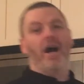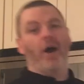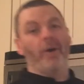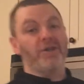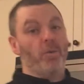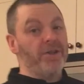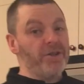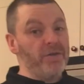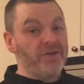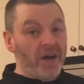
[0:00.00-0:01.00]
All right, so once
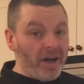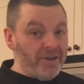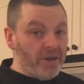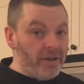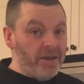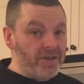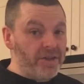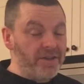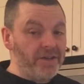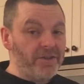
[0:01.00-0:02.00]
you've tossed all the
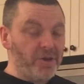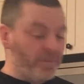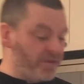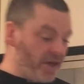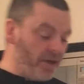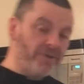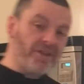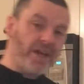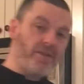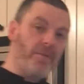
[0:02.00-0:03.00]
seasonings into your potatoes,
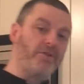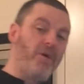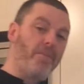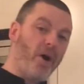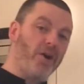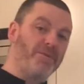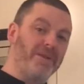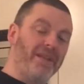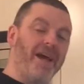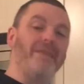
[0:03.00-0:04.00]
get them onto a
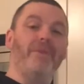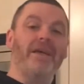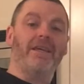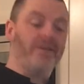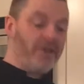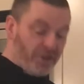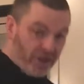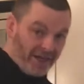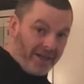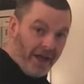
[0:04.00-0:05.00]
parchment-lined baking
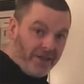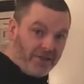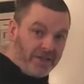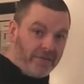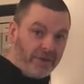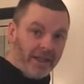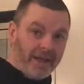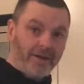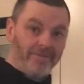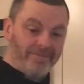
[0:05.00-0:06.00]
dish, nice, even layer.